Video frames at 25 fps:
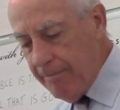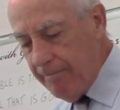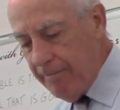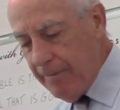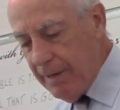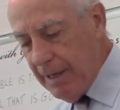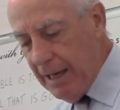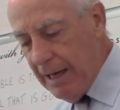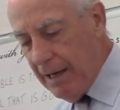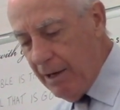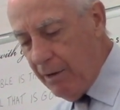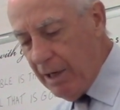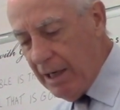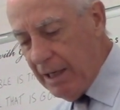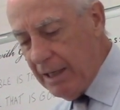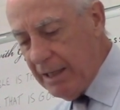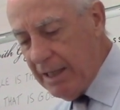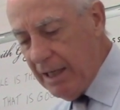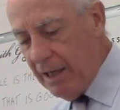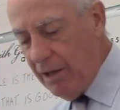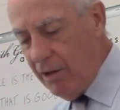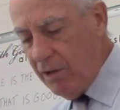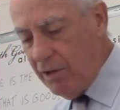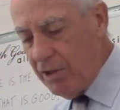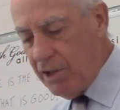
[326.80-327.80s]
Now it
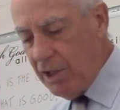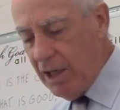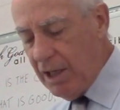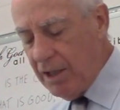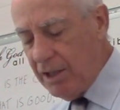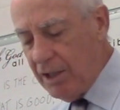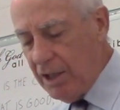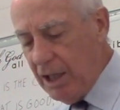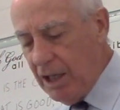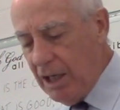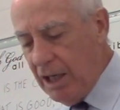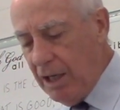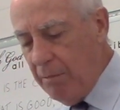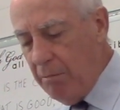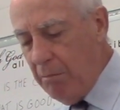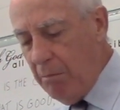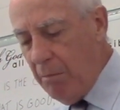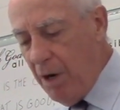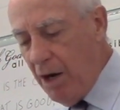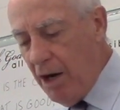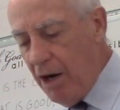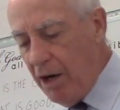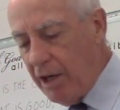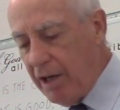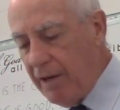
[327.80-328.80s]
tells us in
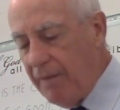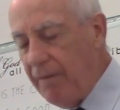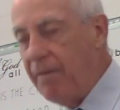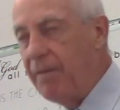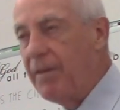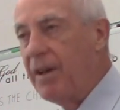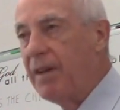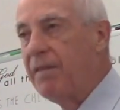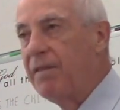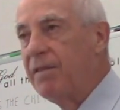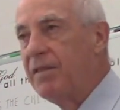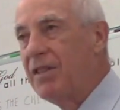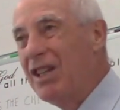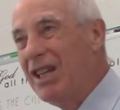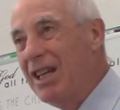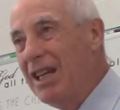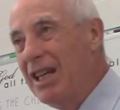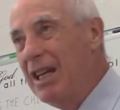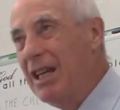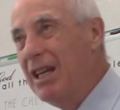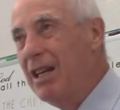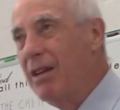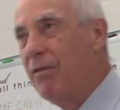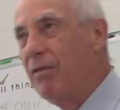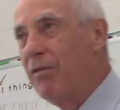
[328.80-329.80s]
Mark
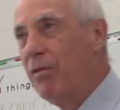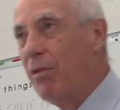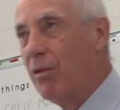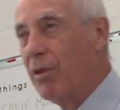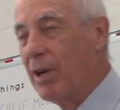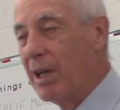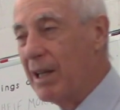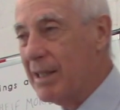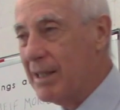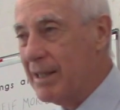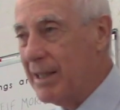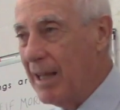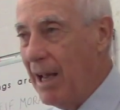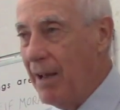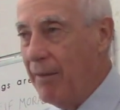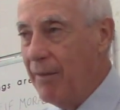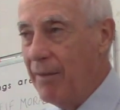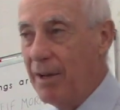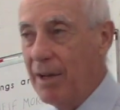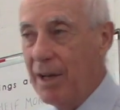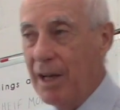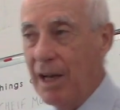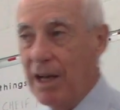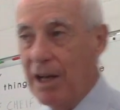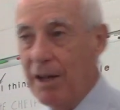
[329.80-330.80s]

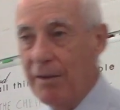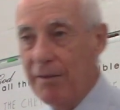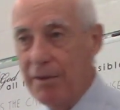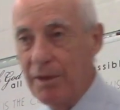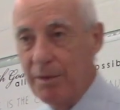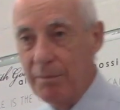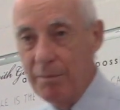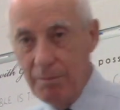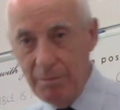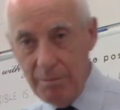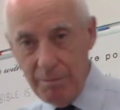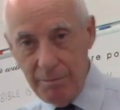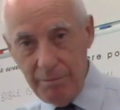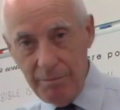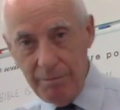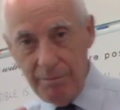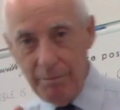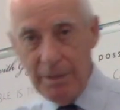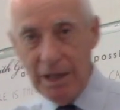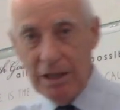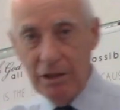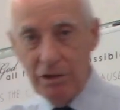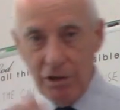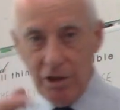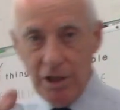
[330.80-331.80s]
15:47, and if you
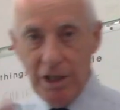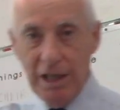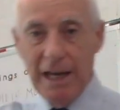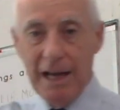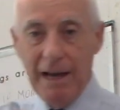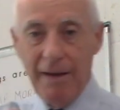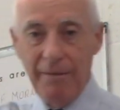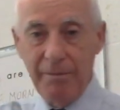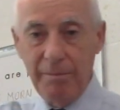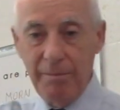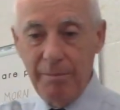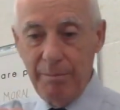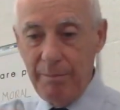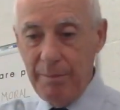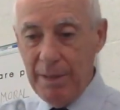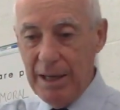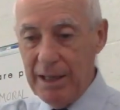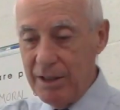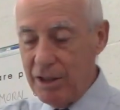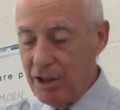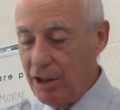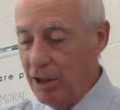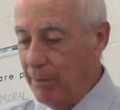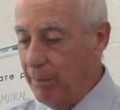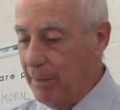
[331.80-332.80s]
make sure you have
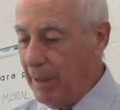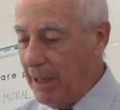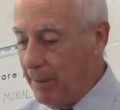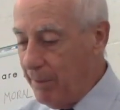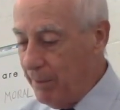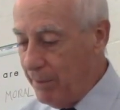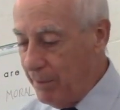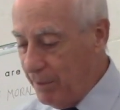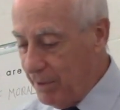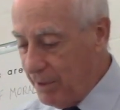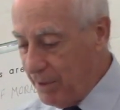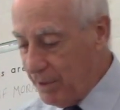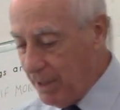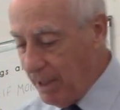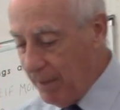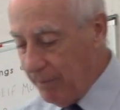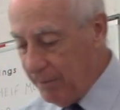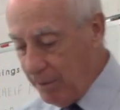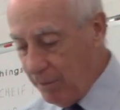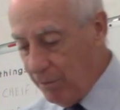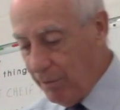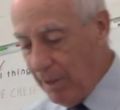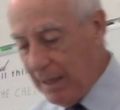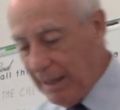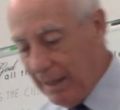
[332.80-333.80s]
pencil and paper and stuff
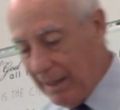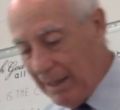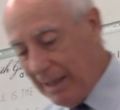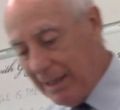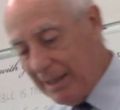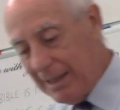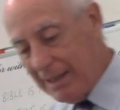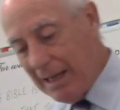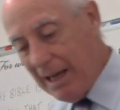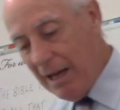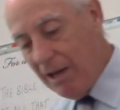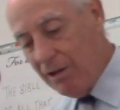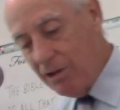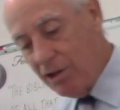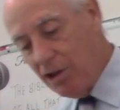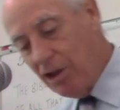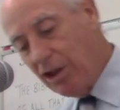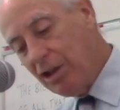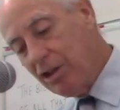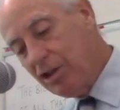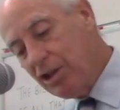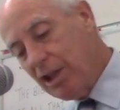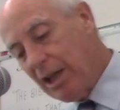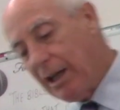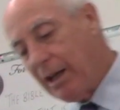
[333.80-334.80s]
to write things down so you
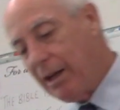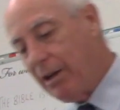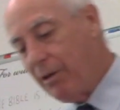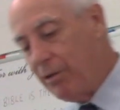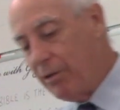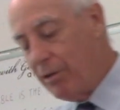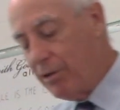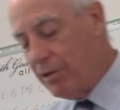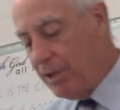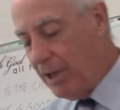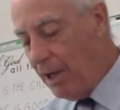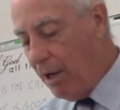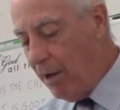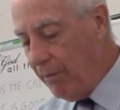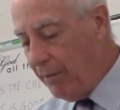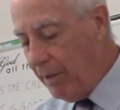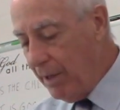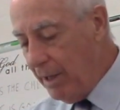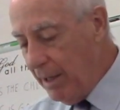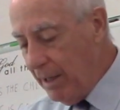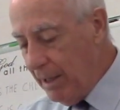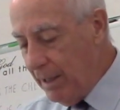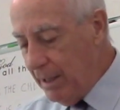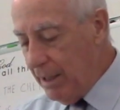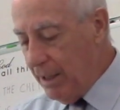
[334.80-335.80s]
can check it out yourself.
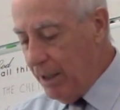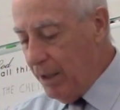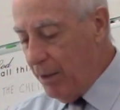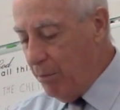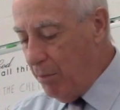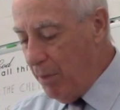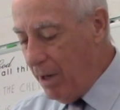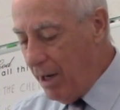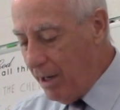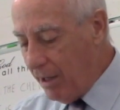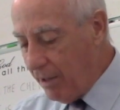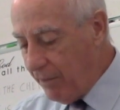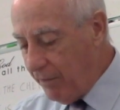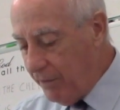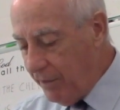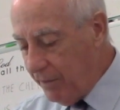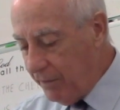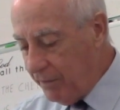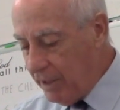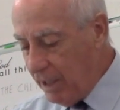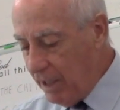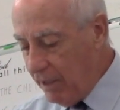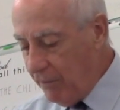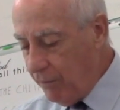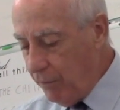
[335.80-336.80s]
Mark
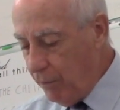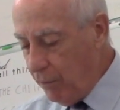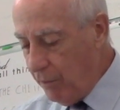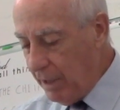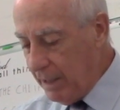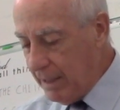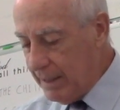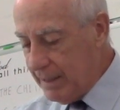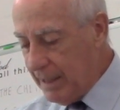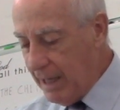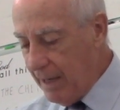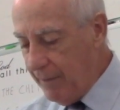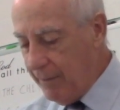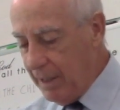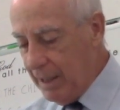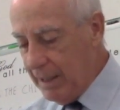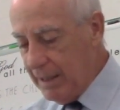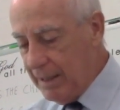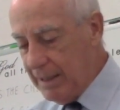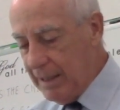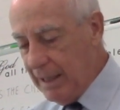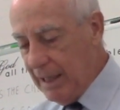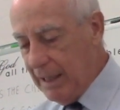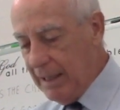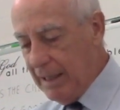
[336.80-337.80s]
15:47, it
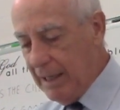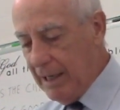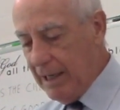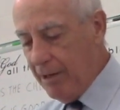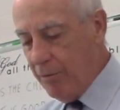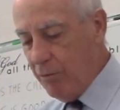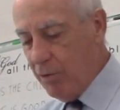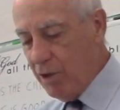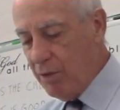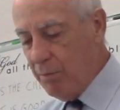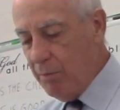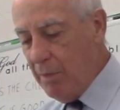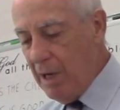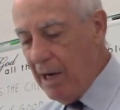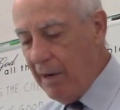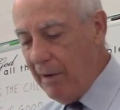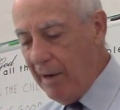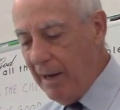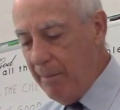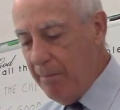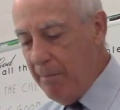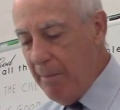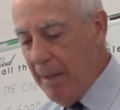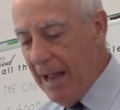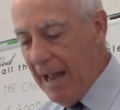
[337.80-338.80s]
said that was
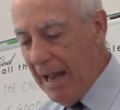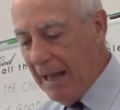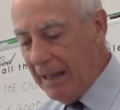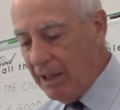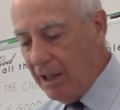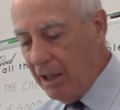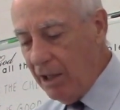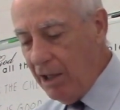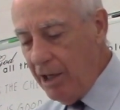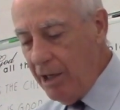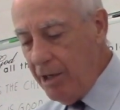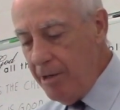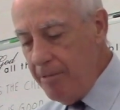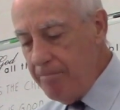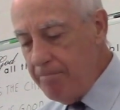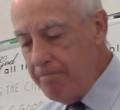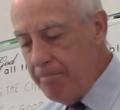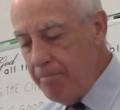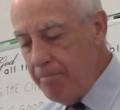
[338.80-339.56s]
Mary Magdalene